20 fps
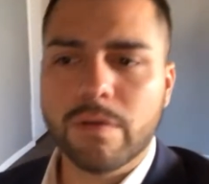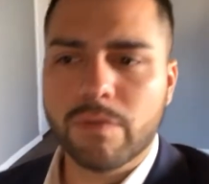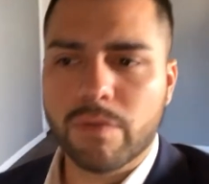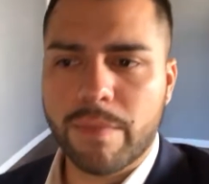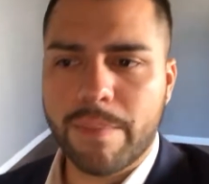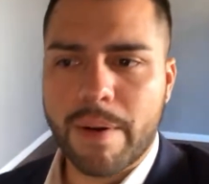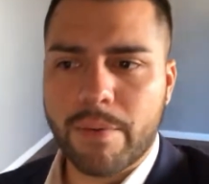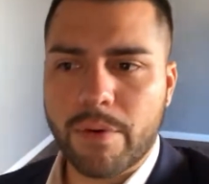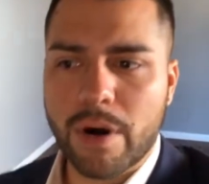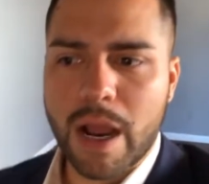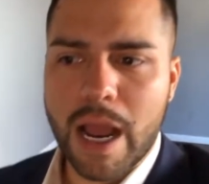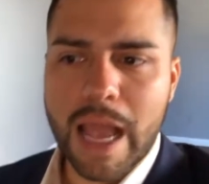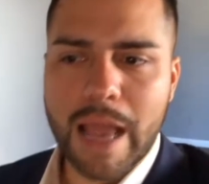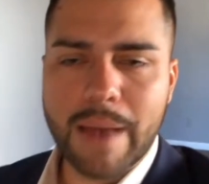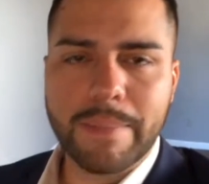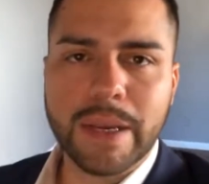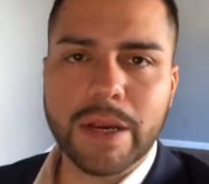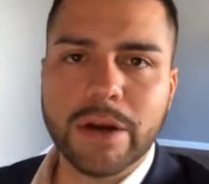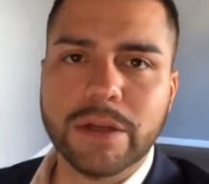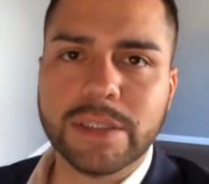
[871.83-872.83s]
Remember, I
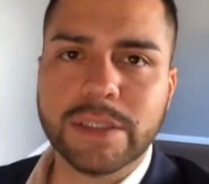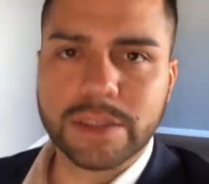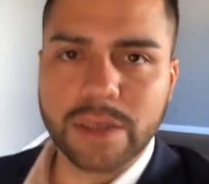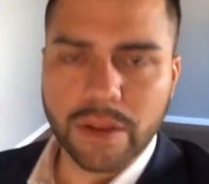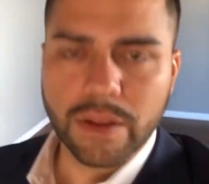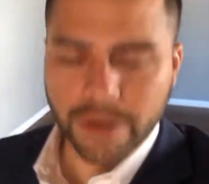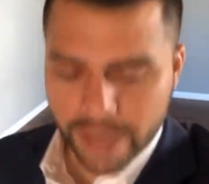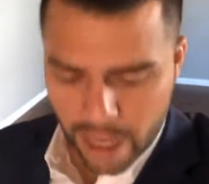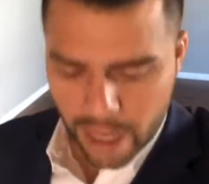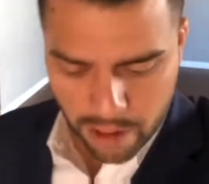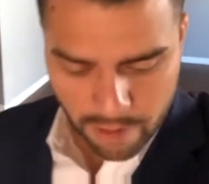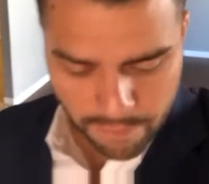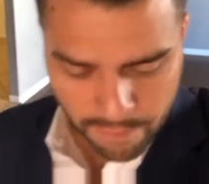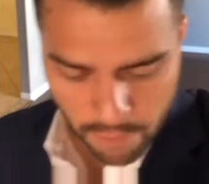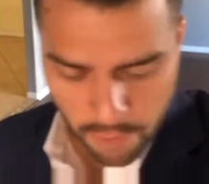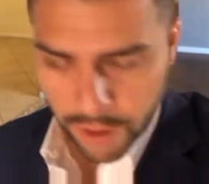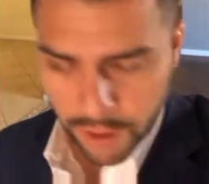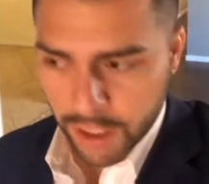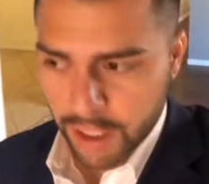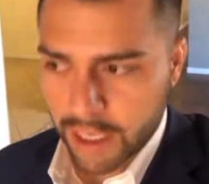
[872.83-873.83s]
am here in Southern
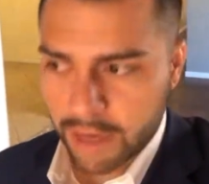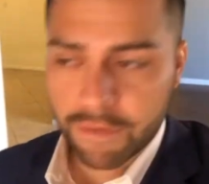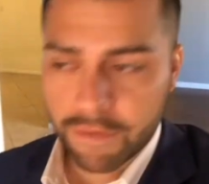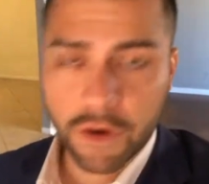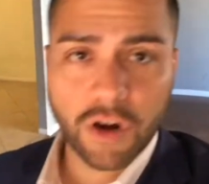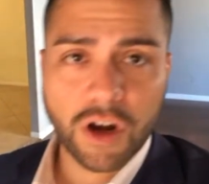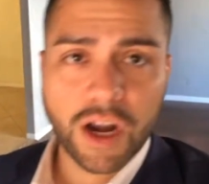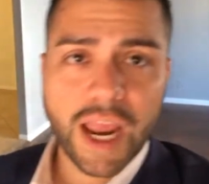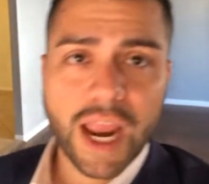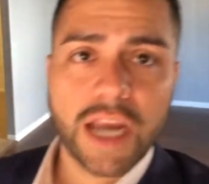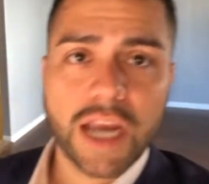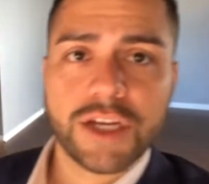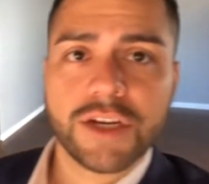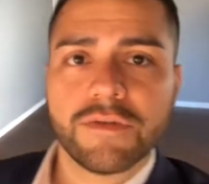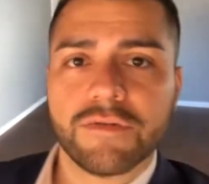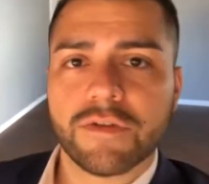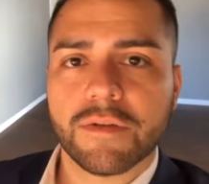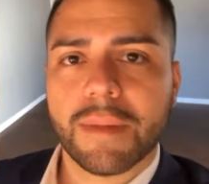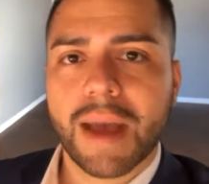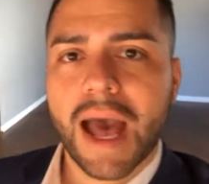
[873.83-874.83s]
California. If you're an agent
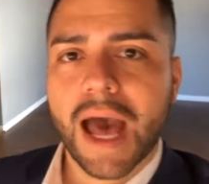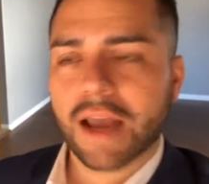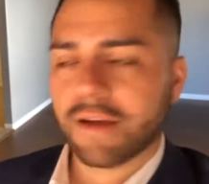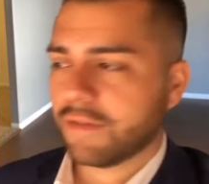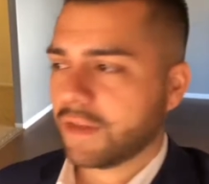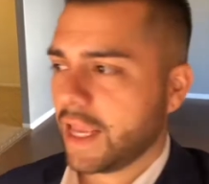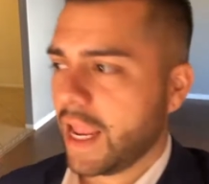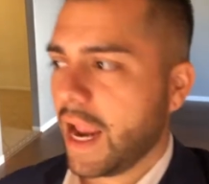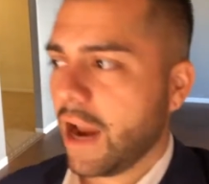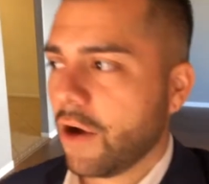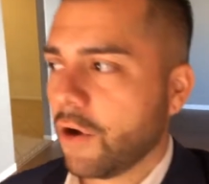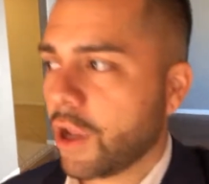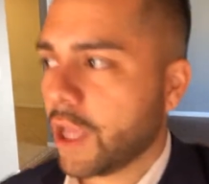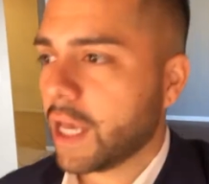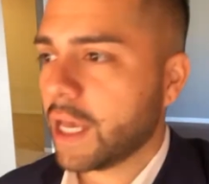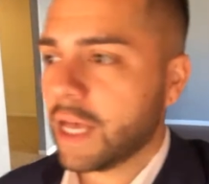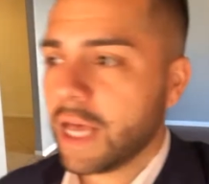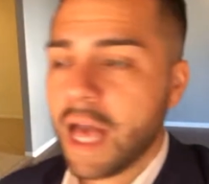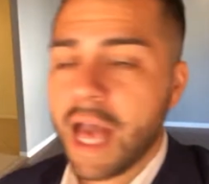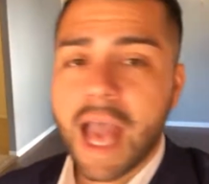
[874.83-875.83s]
from out of the
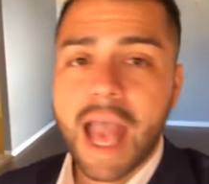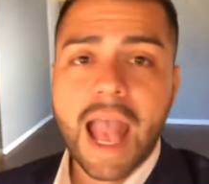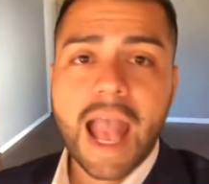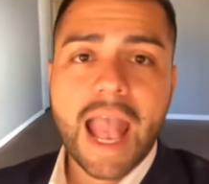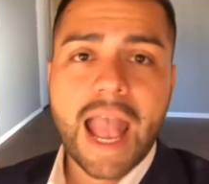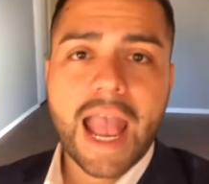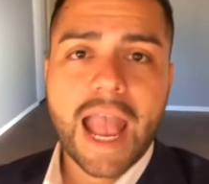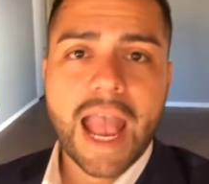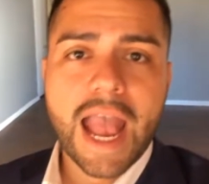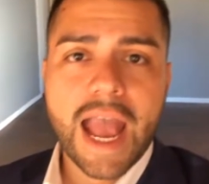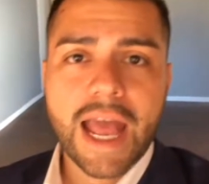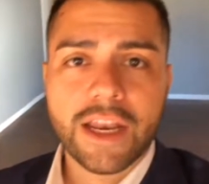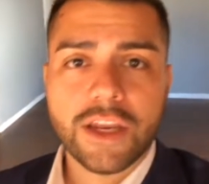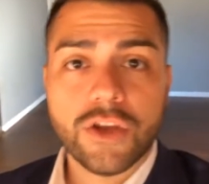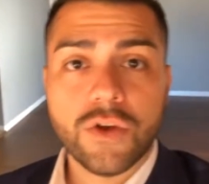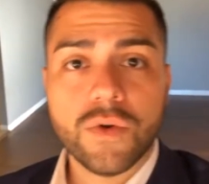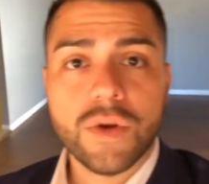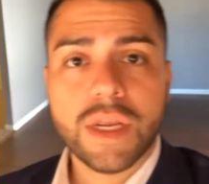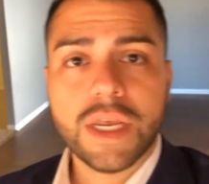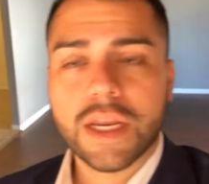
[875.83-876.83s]
area and
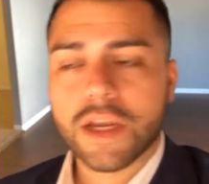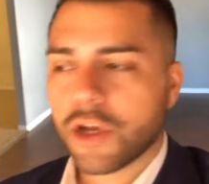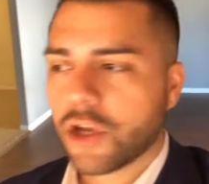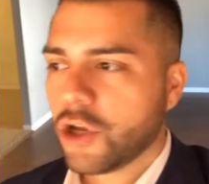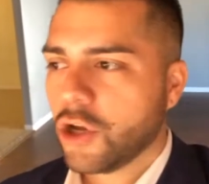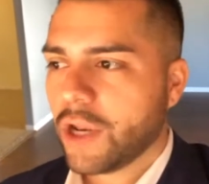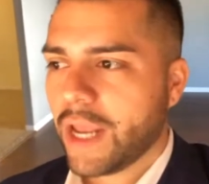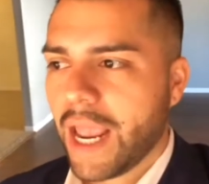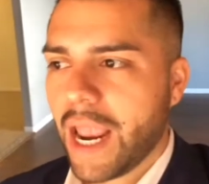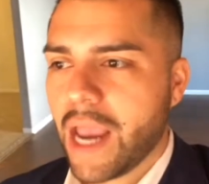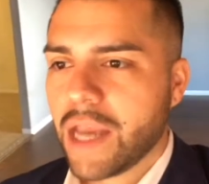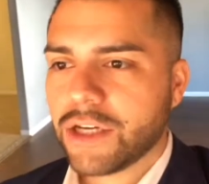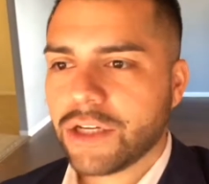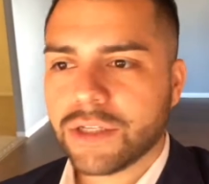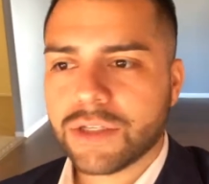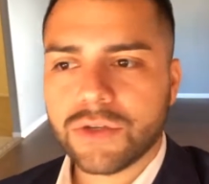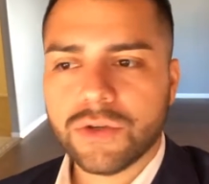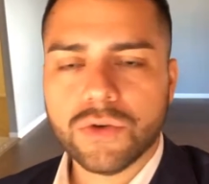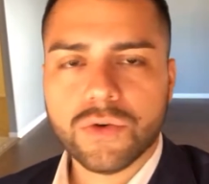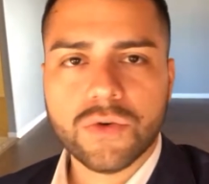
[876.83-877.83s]
you need a good agent
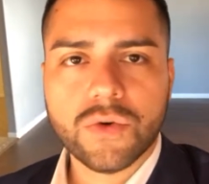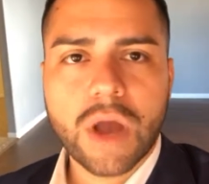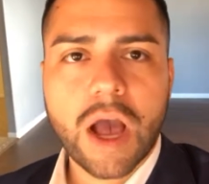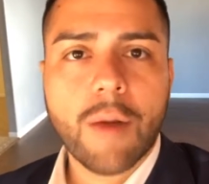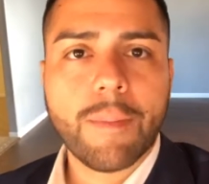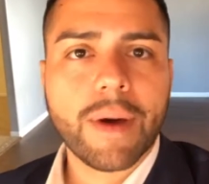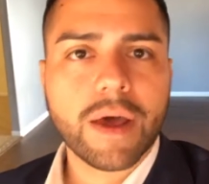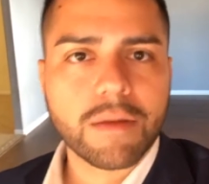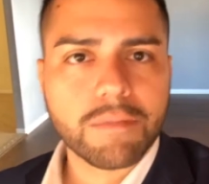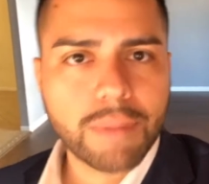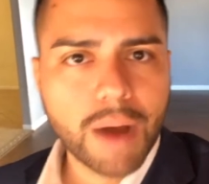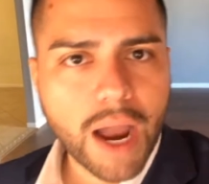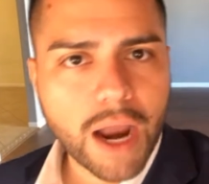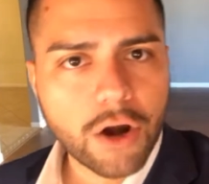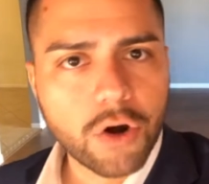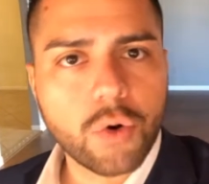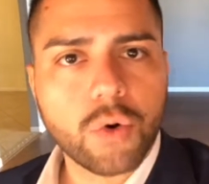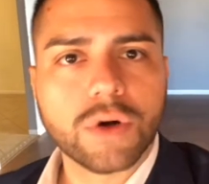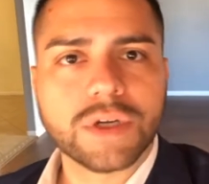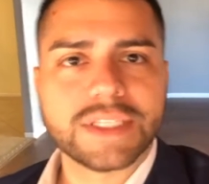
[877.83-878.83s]
to help out a buyer
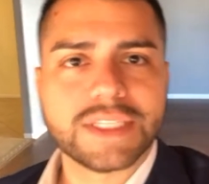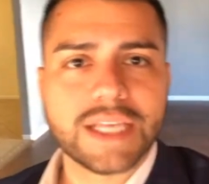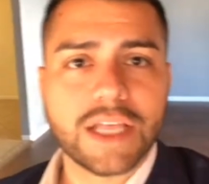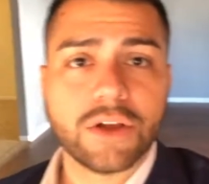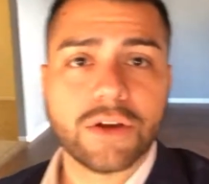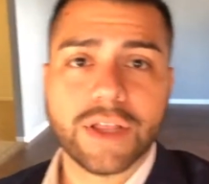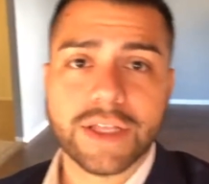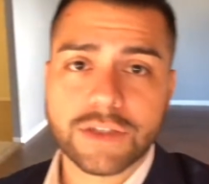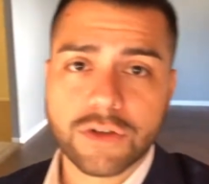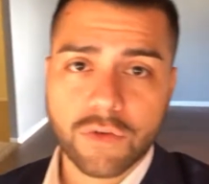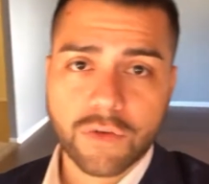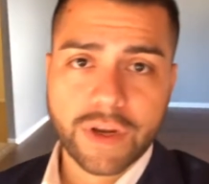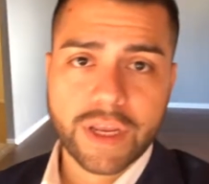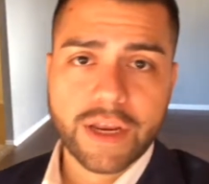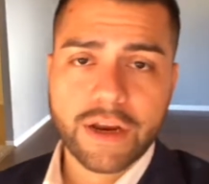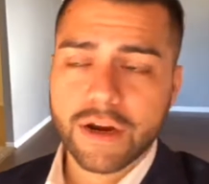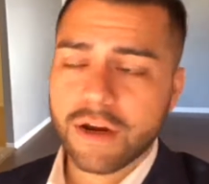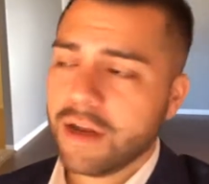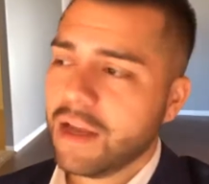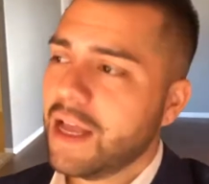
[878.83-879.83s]
or a seller that's over
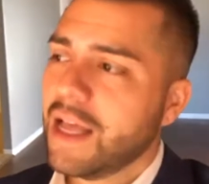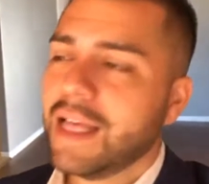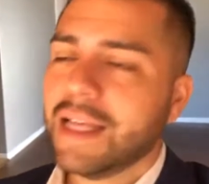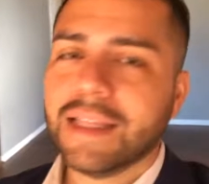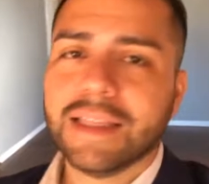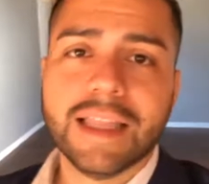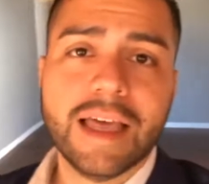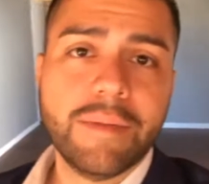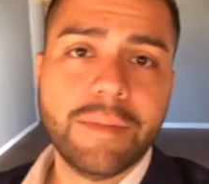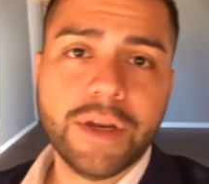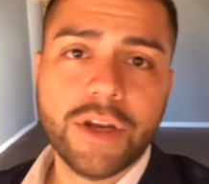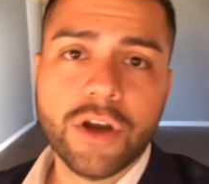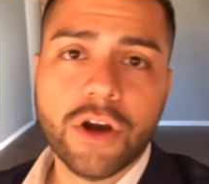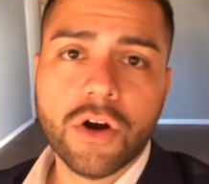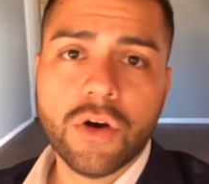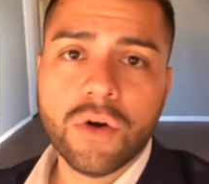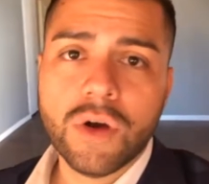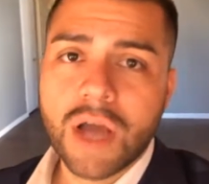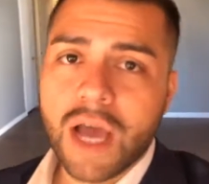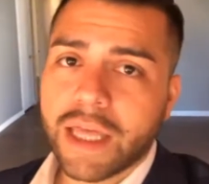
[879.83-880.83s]
here, let me
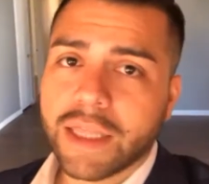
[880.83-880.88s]
know.